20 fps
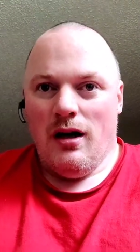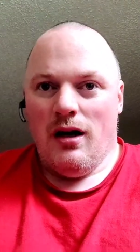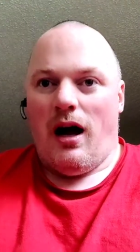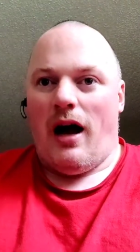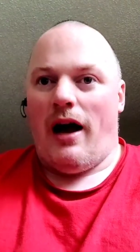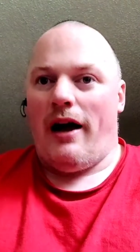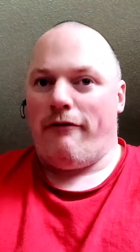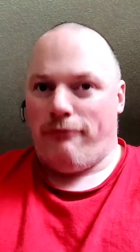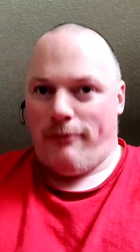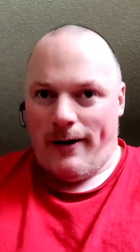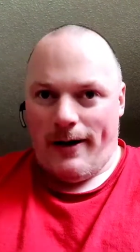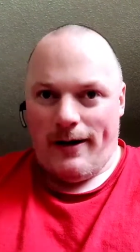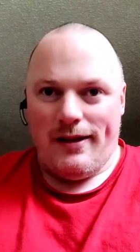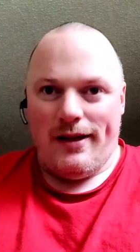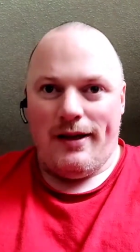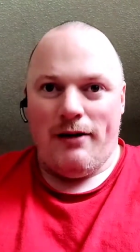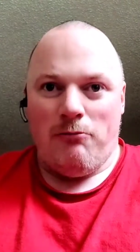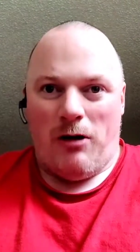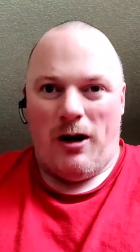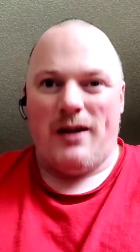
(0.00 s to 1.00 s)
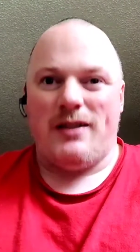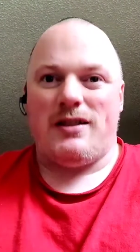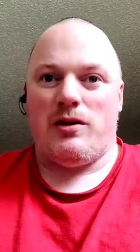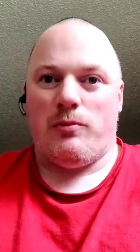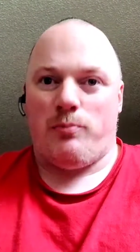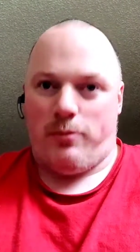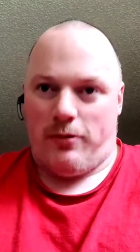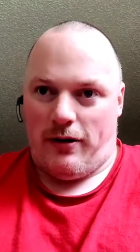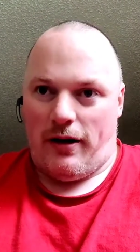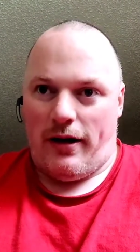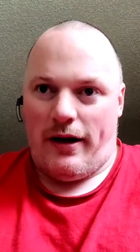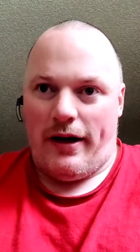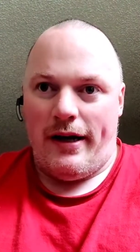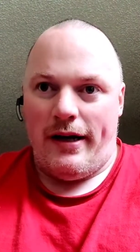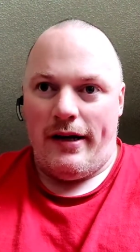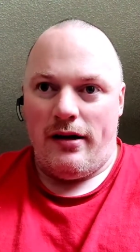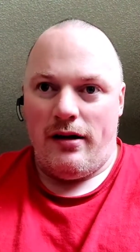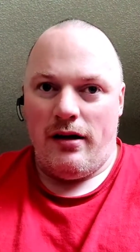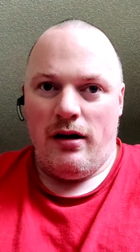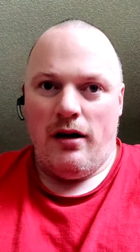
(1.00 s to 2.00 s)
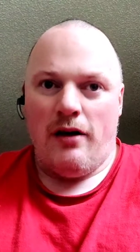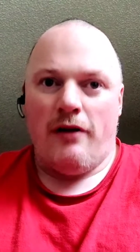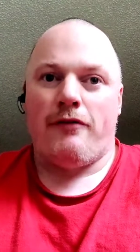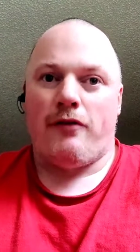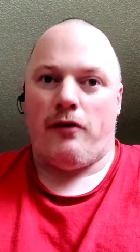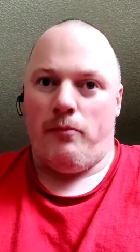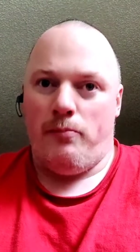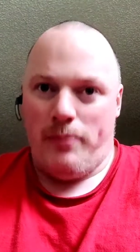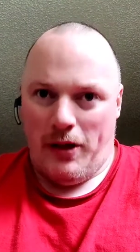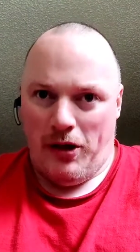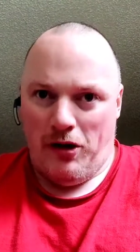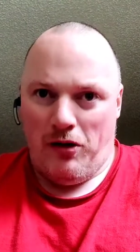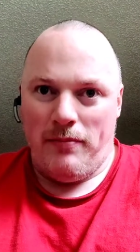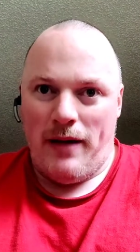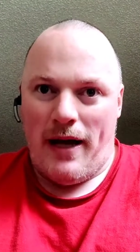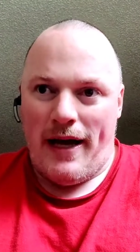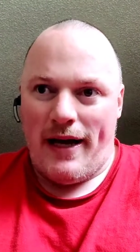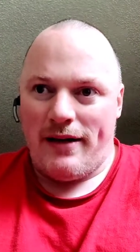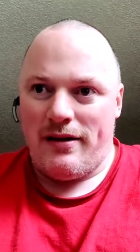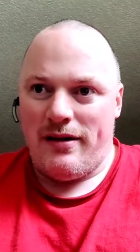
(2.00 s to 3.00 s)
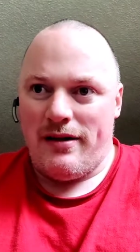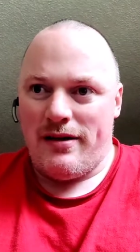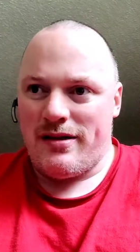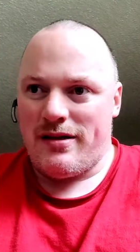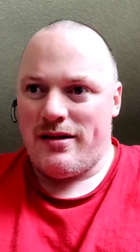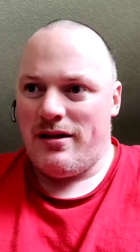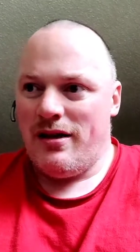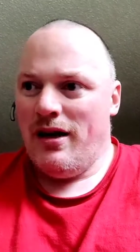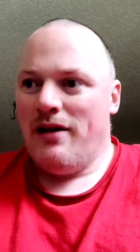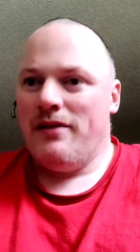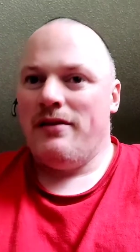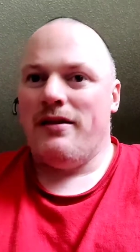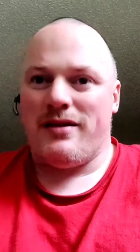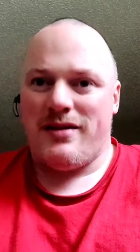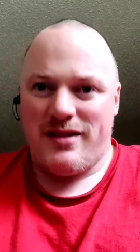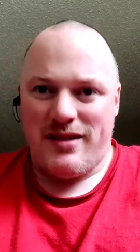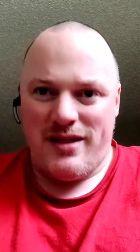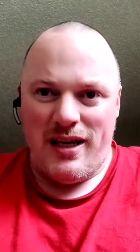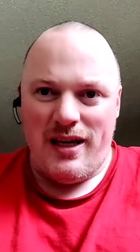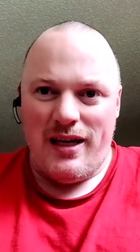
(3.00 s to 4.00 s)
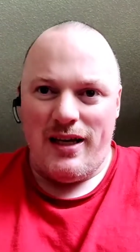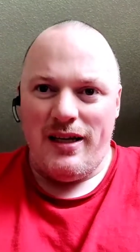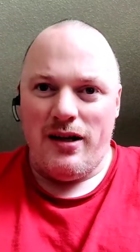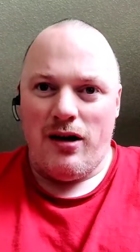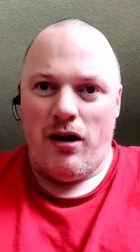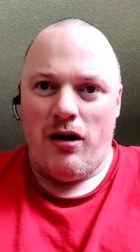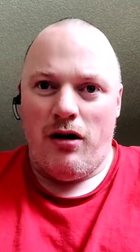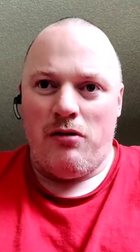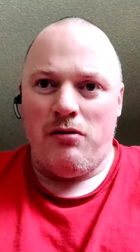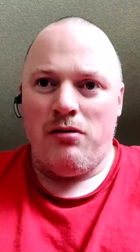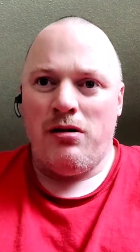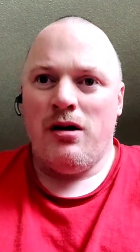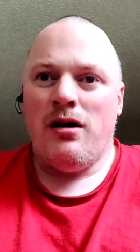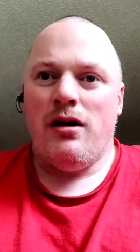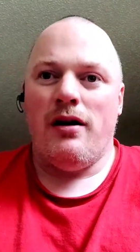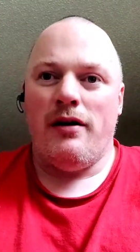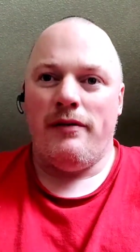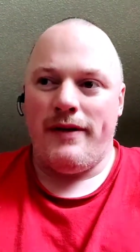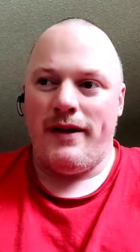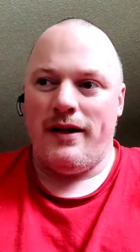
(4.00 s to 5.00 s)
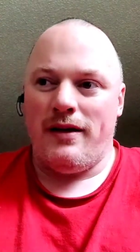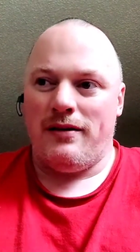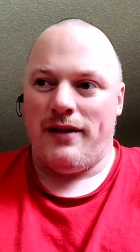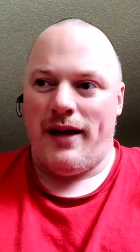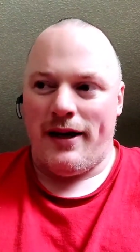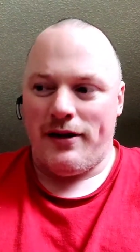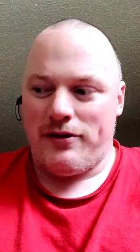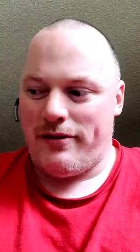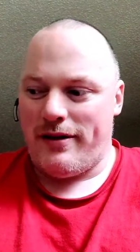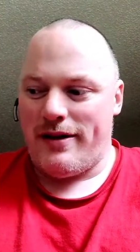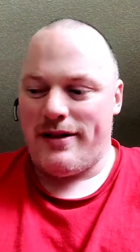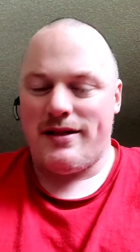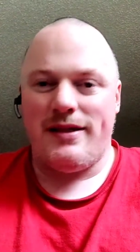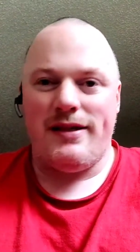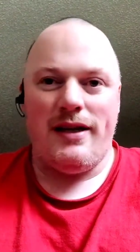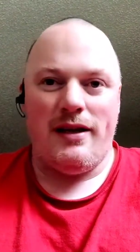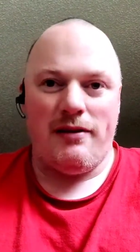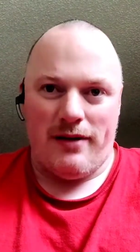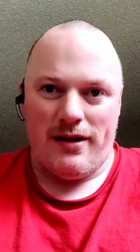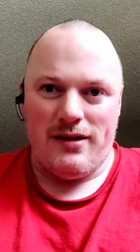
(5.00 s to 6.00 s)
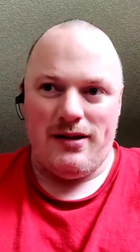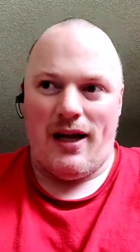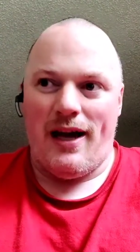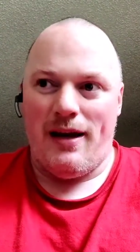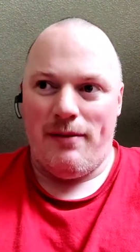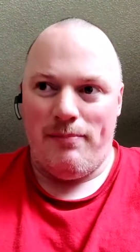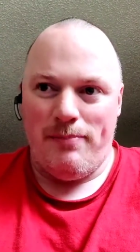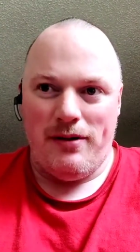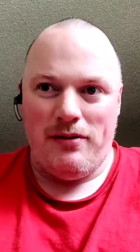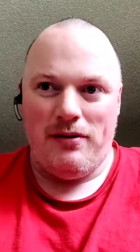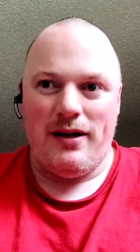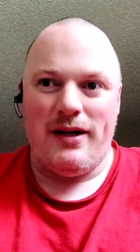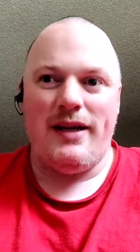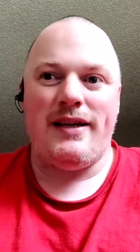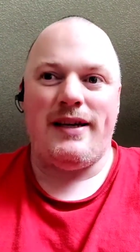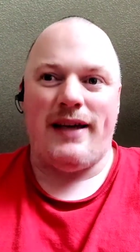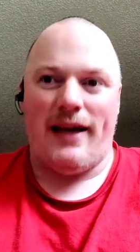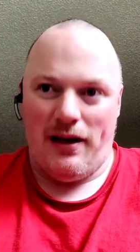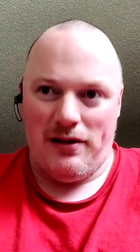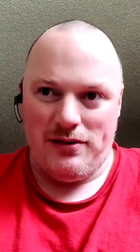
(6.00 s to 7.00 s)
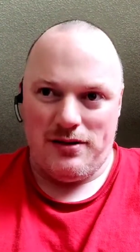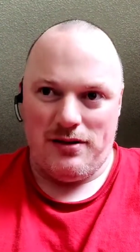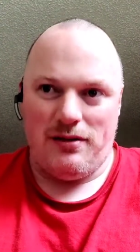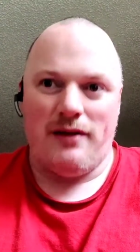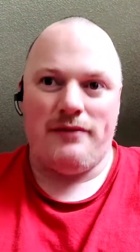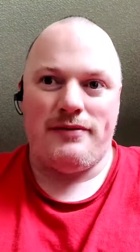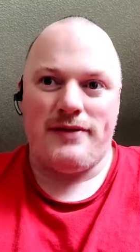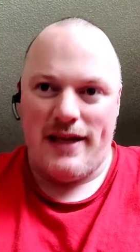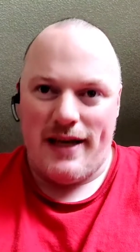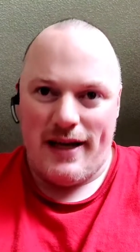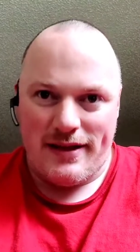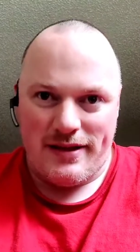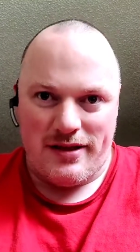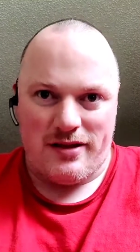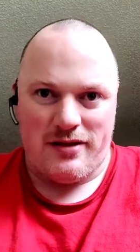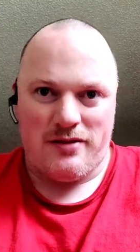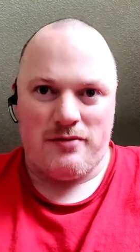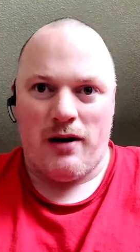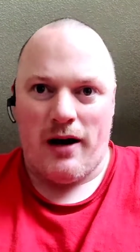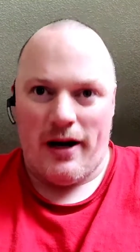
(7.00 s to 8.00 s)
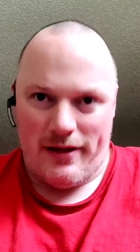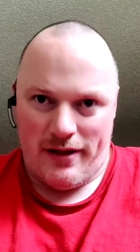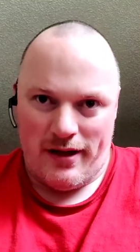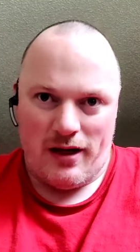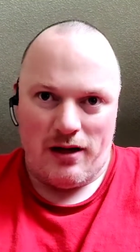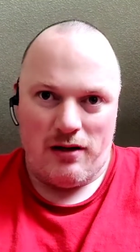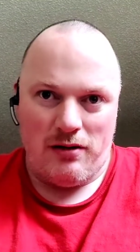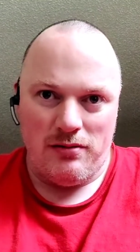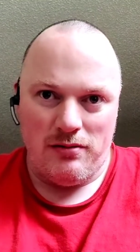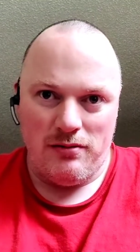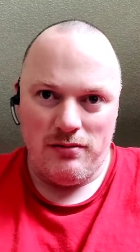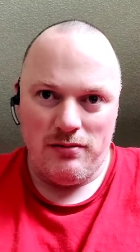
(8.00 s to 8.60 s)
I really want to pray for Bill Magness, the CEO of the Electricity Reliability Council of Texas right now.